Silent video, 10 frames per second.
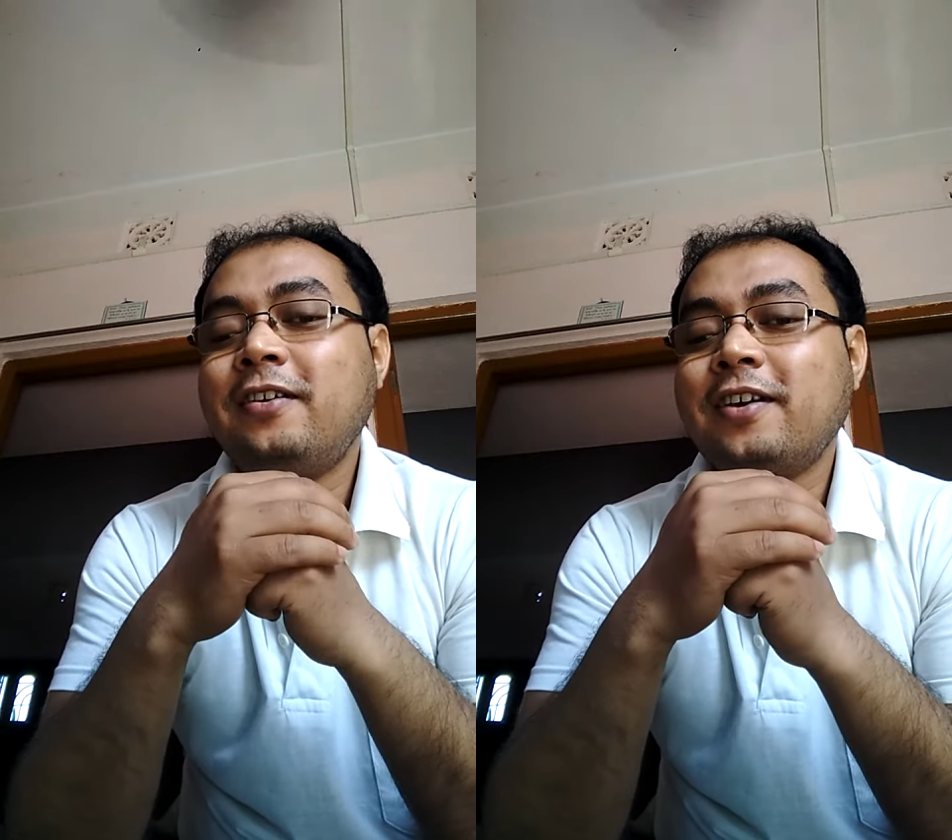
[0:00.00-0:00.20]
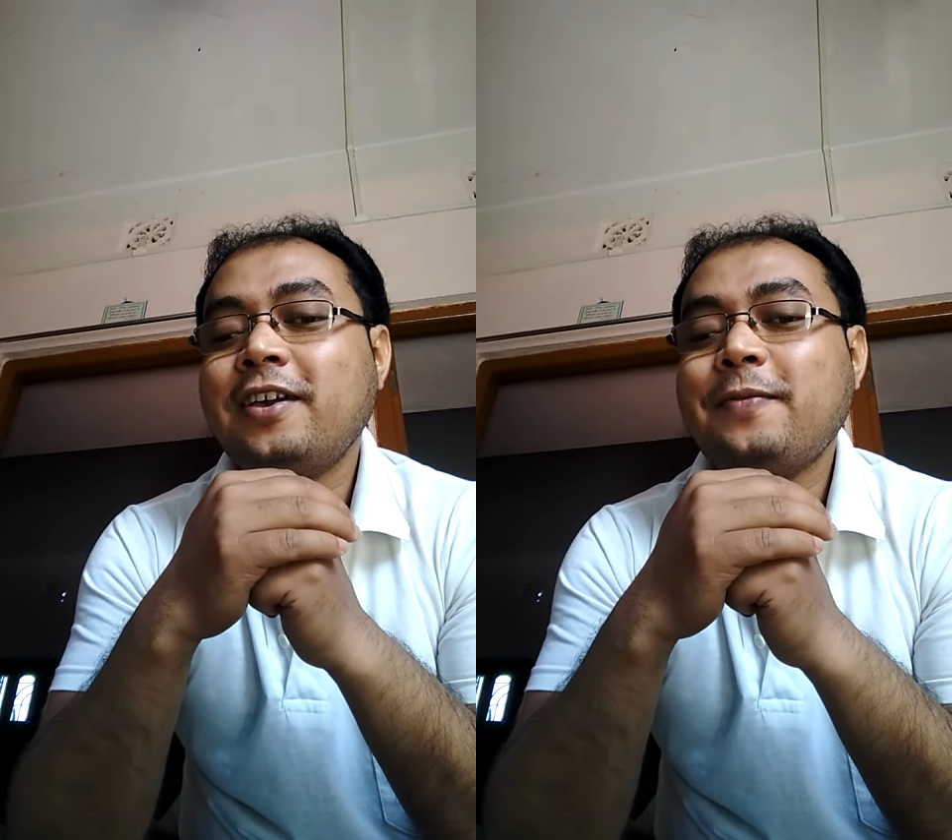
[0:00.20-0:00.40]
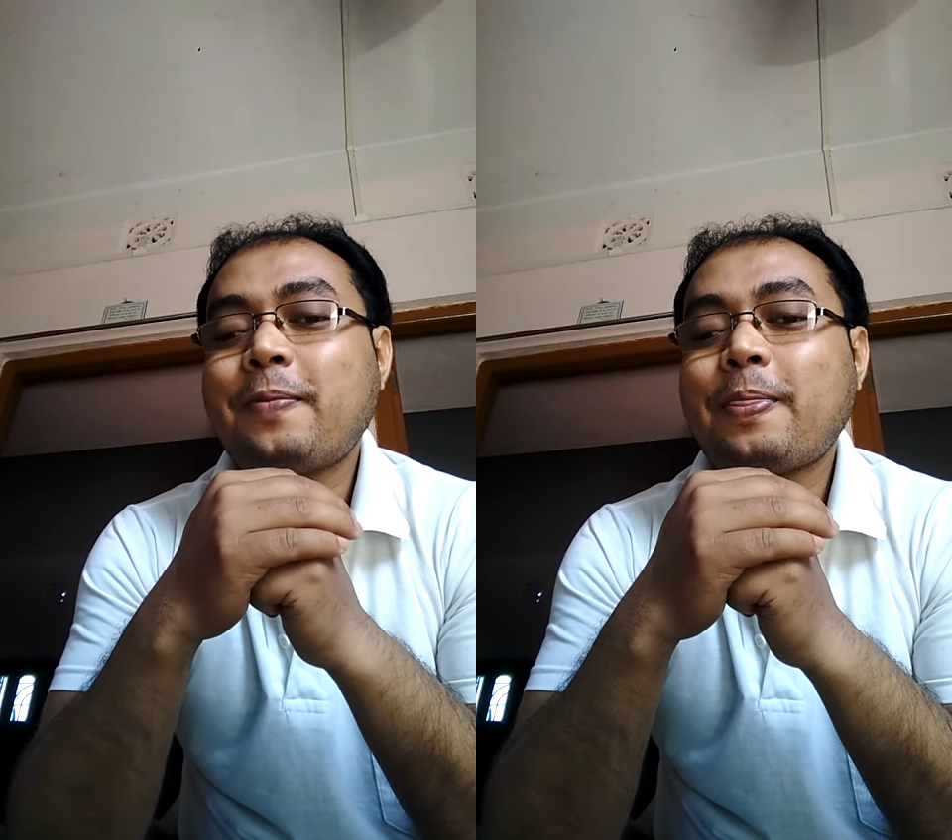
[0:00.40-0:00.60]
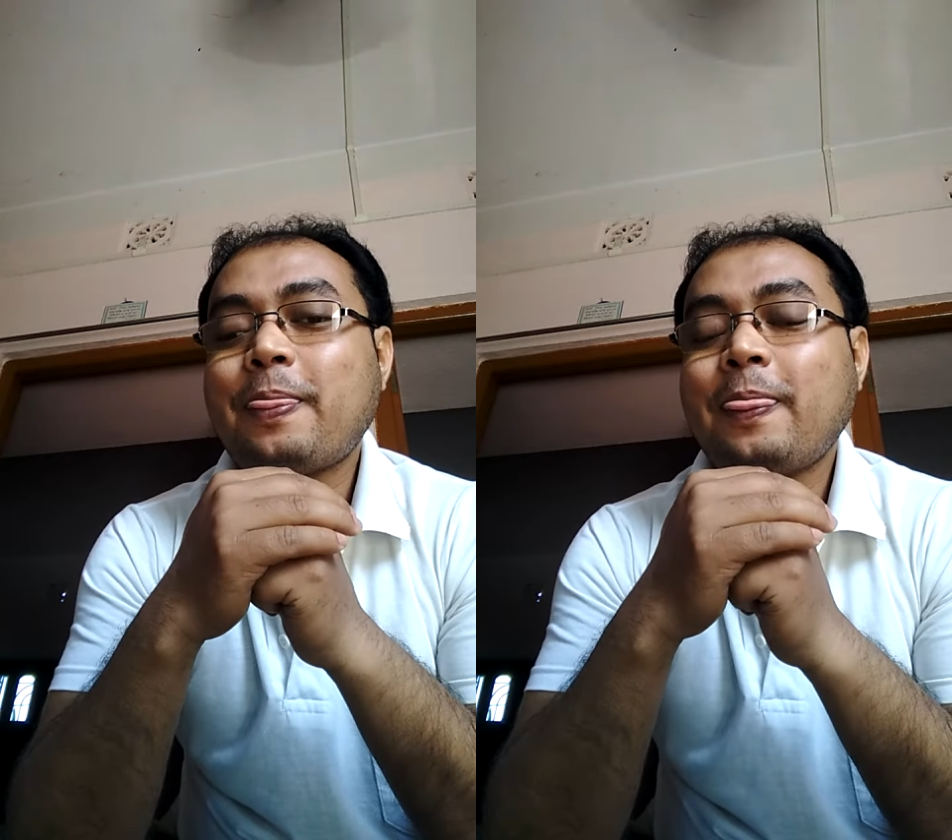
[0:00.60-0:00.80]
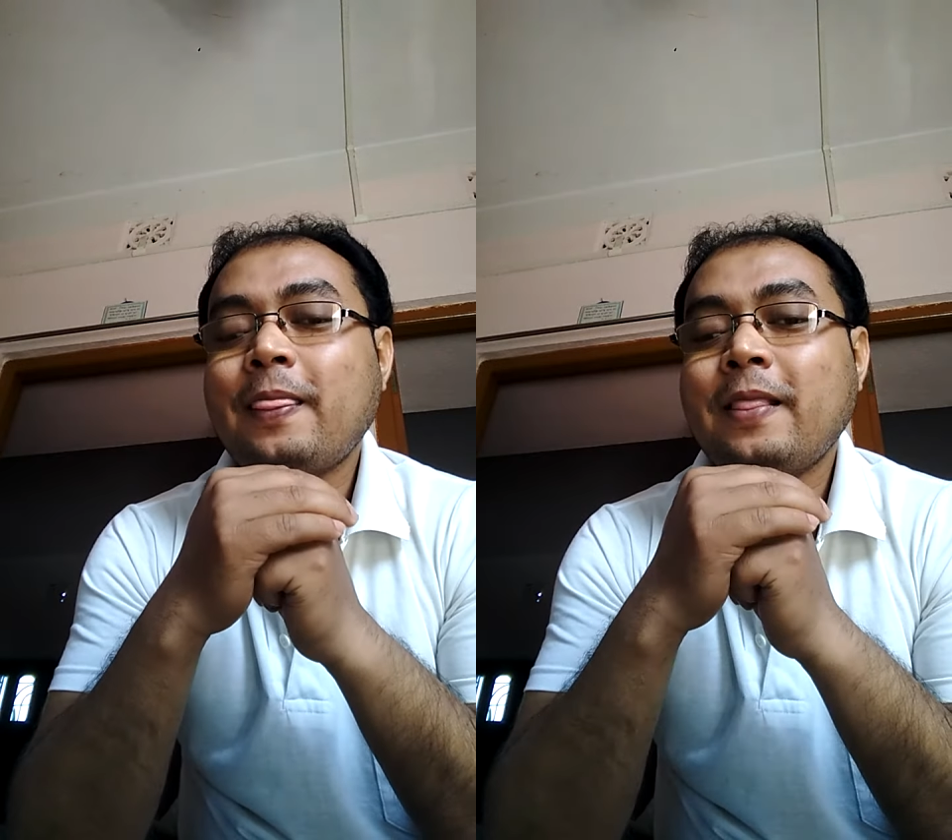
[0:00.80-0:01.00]
Okay,
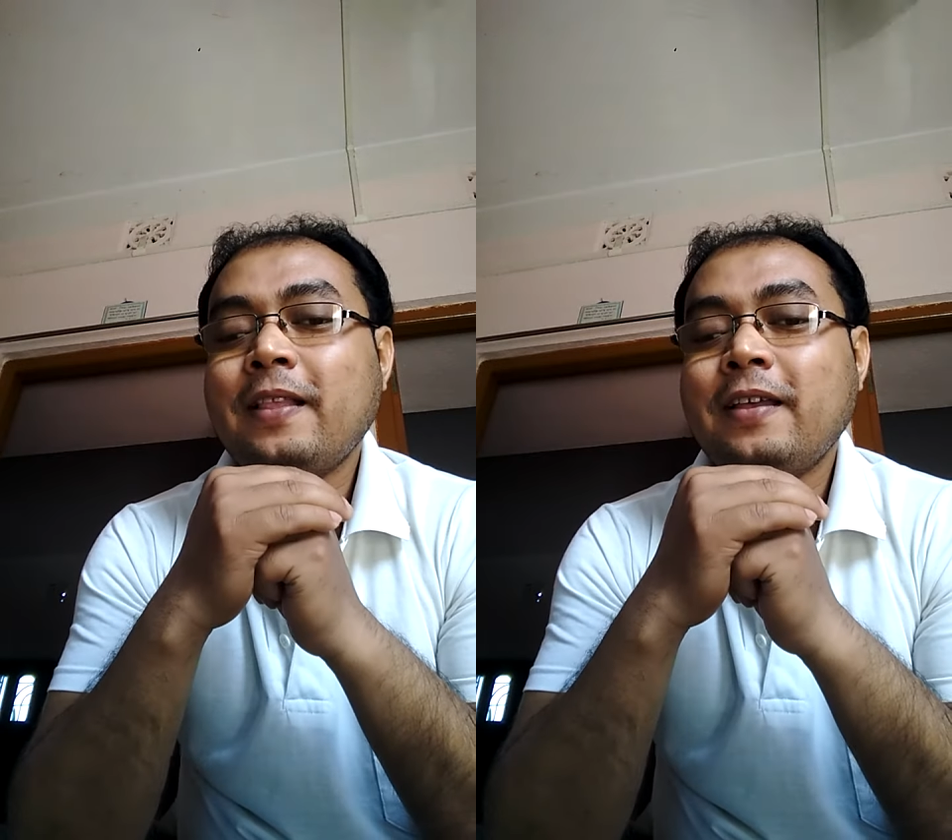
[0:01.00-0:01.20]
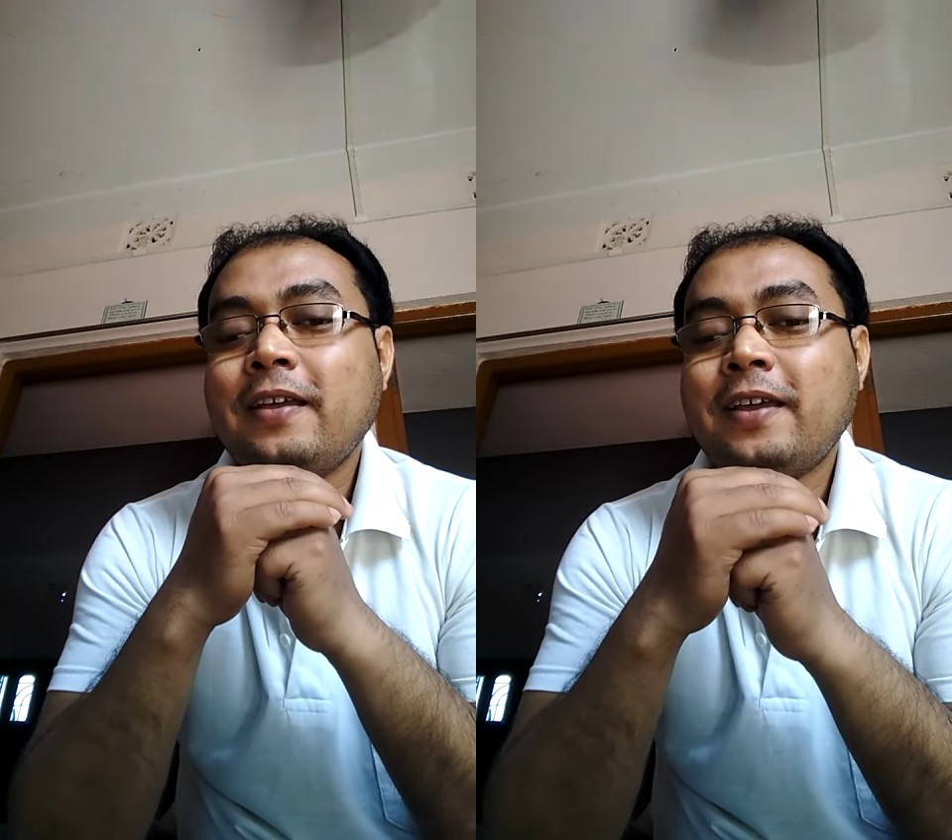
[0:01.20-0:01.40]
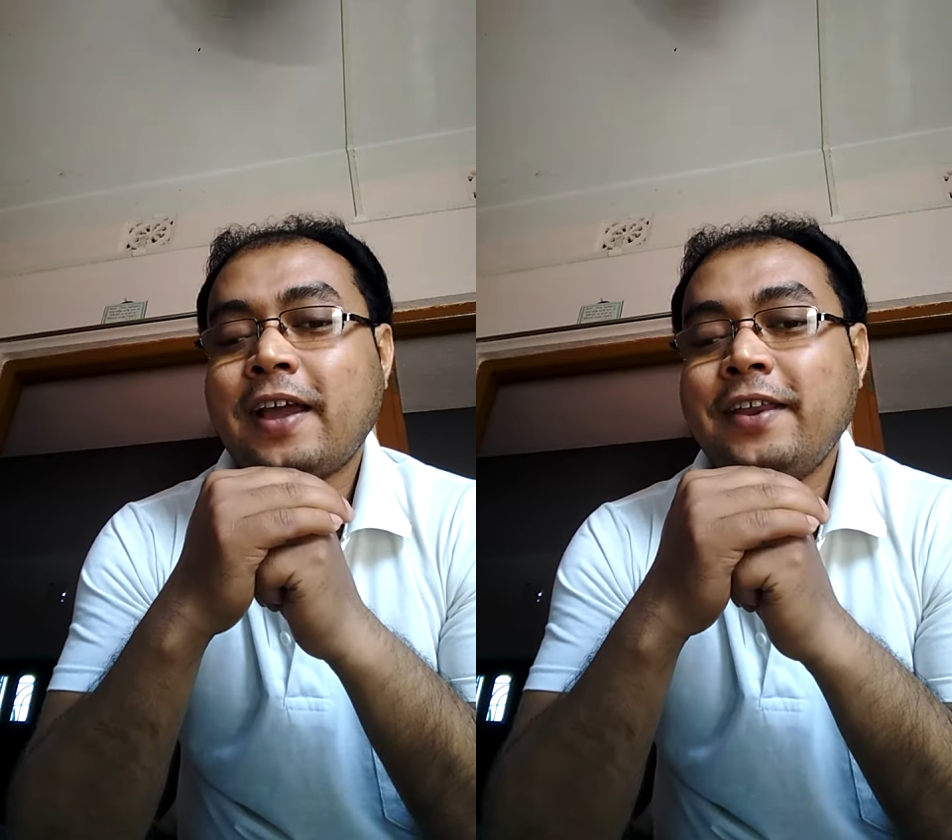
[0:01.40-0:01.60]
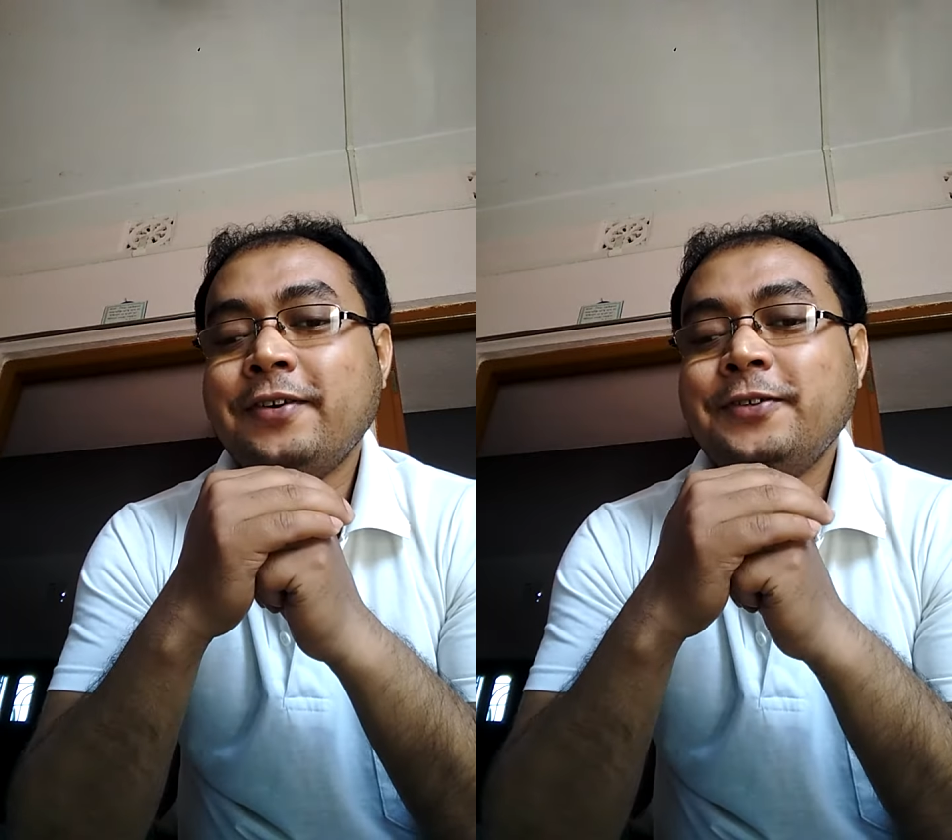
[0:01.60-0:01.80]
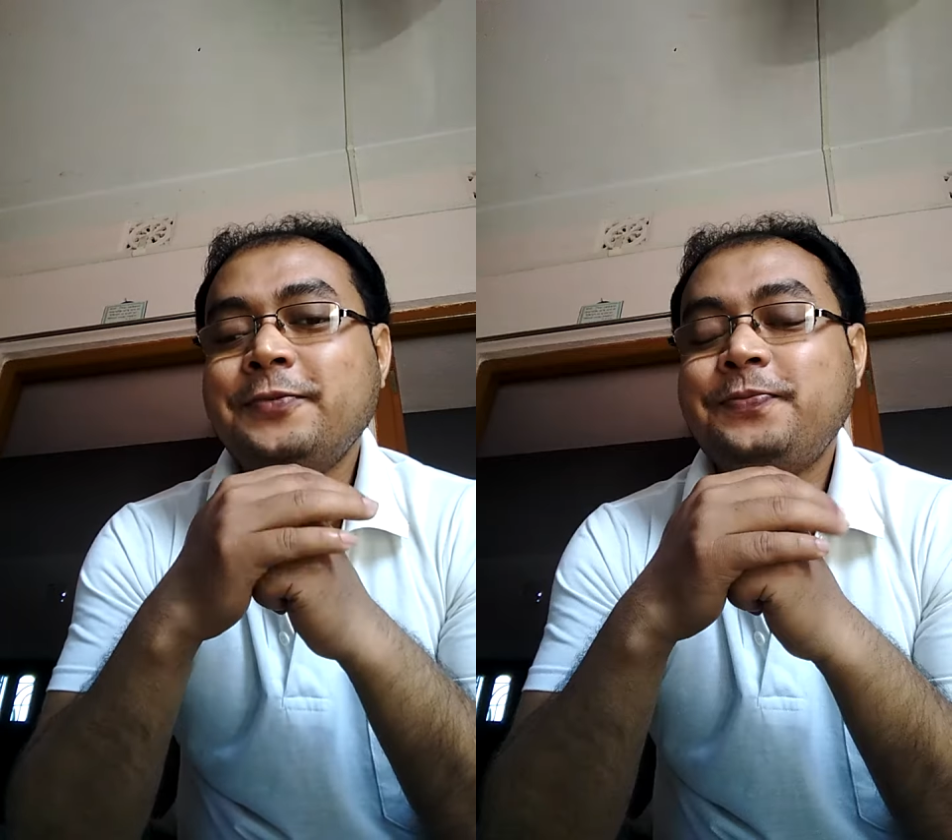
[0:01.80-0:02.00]
carry
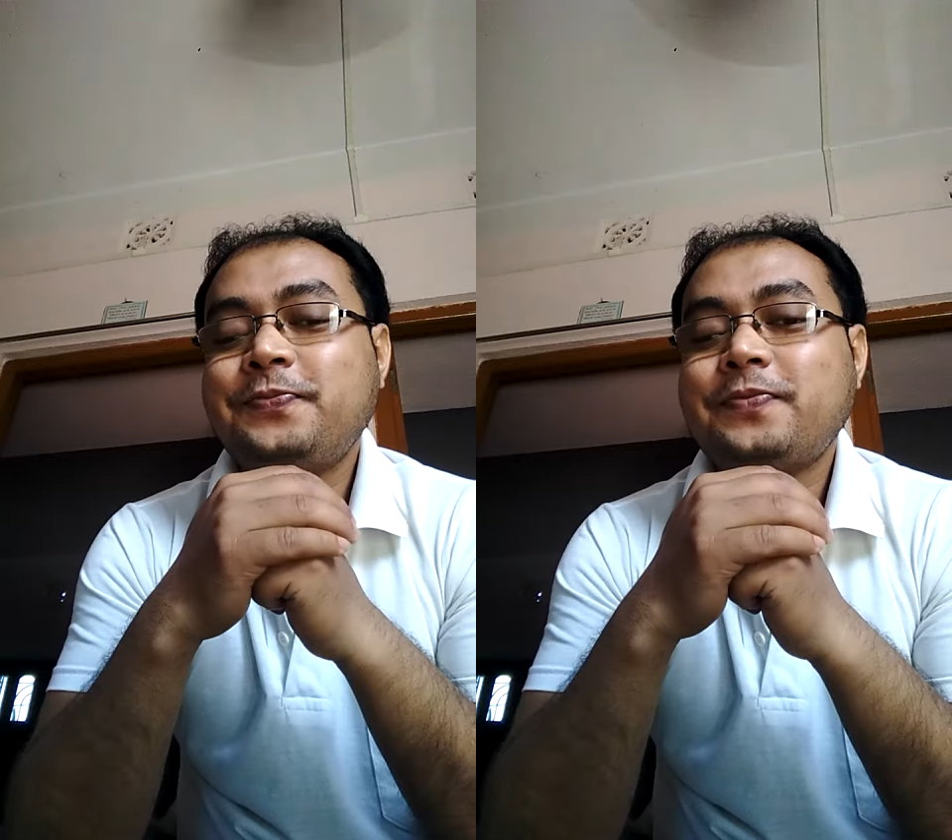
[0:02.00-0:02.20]
on.